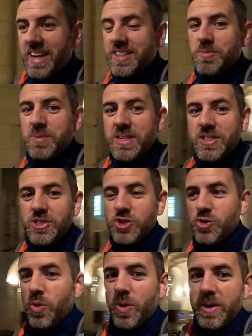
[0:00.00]
has been
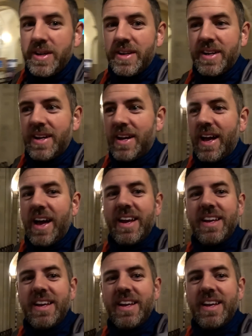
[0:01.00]
destroyed a